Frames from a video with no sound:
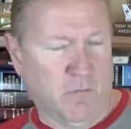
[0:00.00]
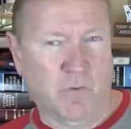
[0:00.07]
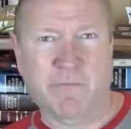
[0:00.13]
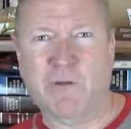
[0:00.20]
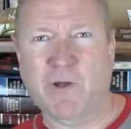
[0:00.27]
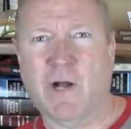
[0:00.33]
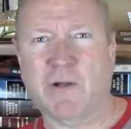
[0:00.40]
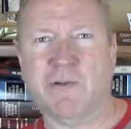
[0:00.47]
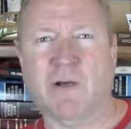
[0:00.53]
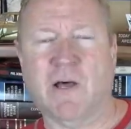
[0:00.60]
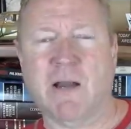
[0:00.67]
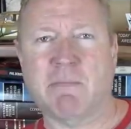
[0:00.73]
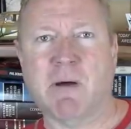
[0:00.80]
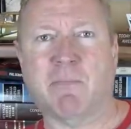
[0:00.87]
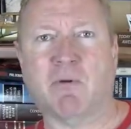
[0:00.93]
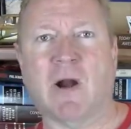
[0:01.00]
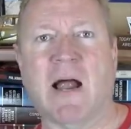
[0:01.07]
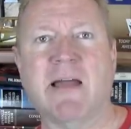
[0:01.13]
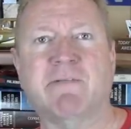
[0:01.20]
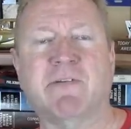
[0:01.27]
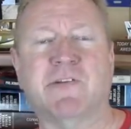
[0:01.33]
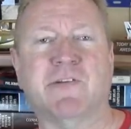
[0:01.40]
We've talked a lot about
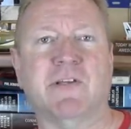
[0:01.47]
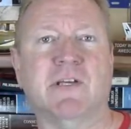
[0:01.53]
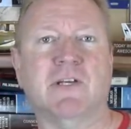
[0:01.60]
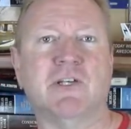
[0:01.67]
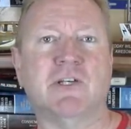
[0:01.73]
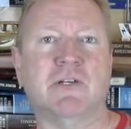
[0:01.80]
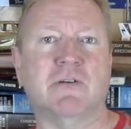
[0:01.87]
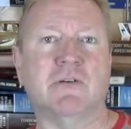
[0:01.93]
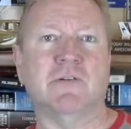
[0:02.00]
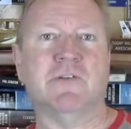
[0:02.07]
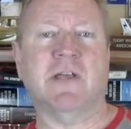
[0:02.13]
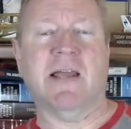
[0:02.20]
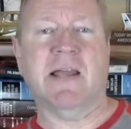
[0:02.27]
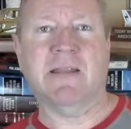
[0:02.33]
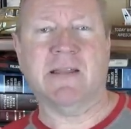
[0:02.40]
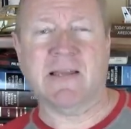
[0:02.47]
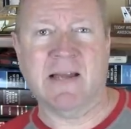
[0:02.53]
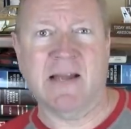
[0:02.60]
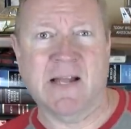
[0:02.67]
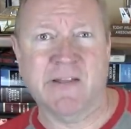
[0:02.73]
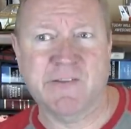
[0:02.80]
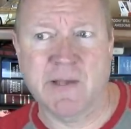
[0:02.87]
privacy issues and the
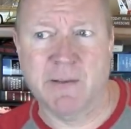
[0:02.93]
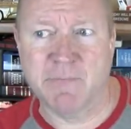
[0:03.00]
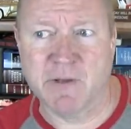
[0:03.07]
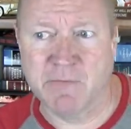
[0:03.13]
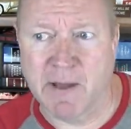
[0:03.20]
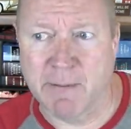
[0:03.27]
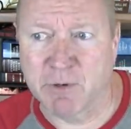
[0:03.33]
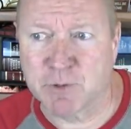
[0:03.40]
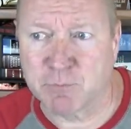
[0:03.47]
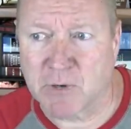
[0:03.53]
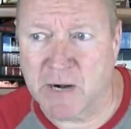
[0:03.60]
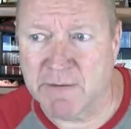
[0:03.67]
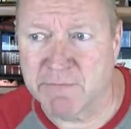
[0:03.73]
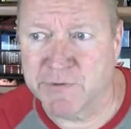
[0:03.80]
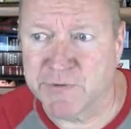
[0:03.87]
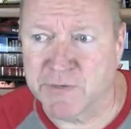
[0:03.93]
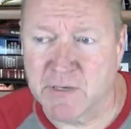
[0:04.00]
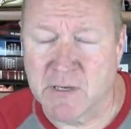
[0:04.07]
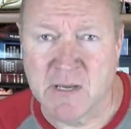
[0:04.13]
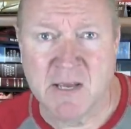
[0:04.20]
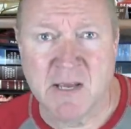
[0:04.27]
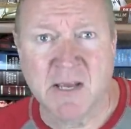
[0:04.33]
concept of how much
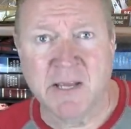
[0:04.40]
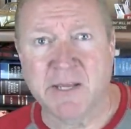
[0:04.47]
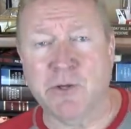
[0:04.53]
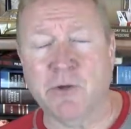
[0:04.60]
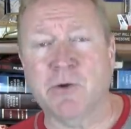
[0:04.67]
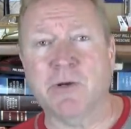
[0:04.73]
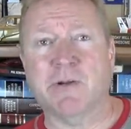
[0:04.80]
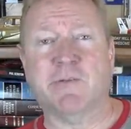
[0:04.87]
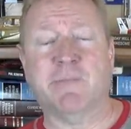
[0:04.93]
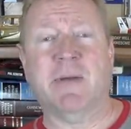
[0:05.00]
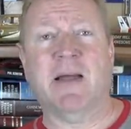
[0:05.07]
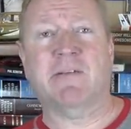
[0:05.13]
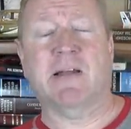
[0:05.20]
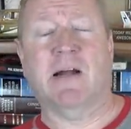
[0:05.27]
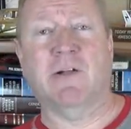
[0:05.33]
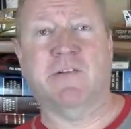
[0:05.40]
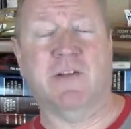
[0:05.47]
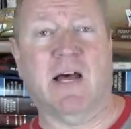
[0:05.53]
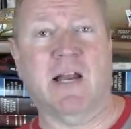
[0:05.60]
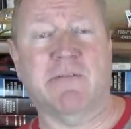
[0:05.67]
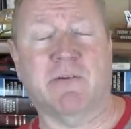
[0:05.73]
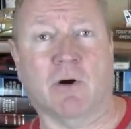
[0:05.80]
privacy you can expect
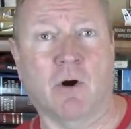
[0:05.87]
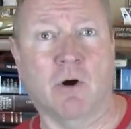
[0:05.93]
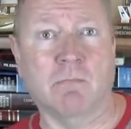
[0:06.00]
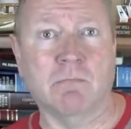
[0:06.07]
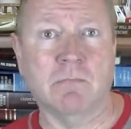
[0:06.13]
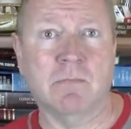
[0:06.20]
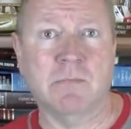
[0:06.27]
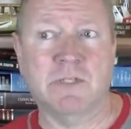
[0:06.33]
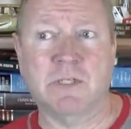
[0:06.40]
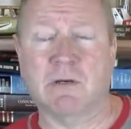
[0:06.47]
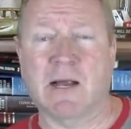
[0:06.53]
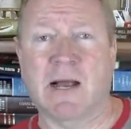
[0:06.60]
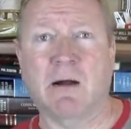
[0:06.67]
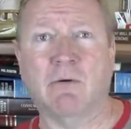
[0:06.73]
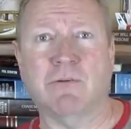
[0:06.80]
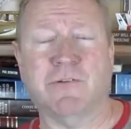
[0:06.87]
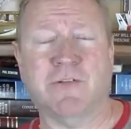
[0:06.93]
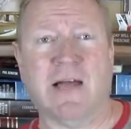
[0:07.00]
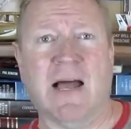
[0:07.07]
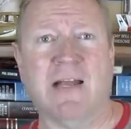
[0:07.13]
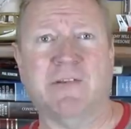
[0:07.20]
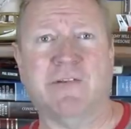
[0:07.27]
outside of your home. So you're
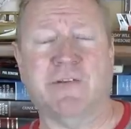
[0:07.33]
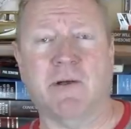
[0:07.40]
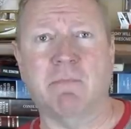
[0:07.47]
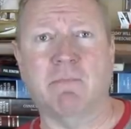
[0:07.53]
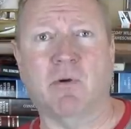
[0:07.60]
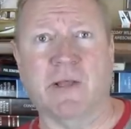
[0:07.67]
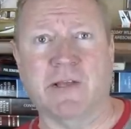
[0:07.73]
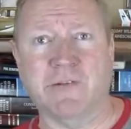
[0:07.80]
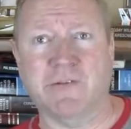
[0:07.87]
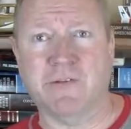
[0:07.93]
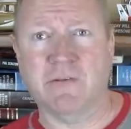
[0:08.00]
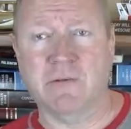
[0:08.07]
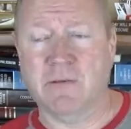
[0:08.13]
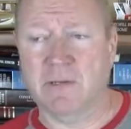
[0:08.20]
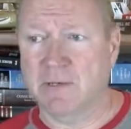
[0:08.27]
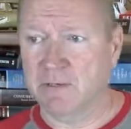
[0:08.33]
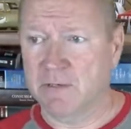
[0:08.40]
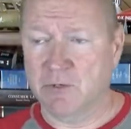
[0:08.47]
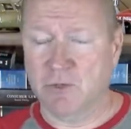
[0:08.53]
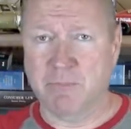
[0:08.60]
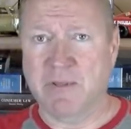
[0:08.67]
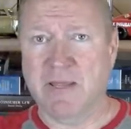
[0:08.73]
outside someplace
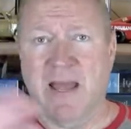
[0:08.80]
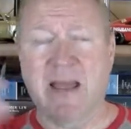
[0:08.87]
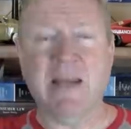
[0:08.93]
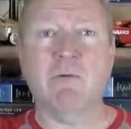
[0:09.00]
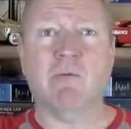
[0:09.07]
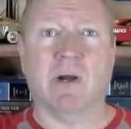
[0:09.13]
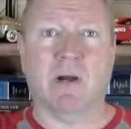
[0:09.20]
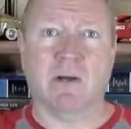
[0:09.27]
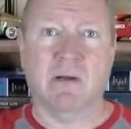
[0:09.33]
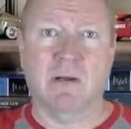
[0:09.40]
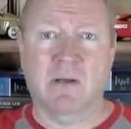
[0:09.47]
and you could be anywhere.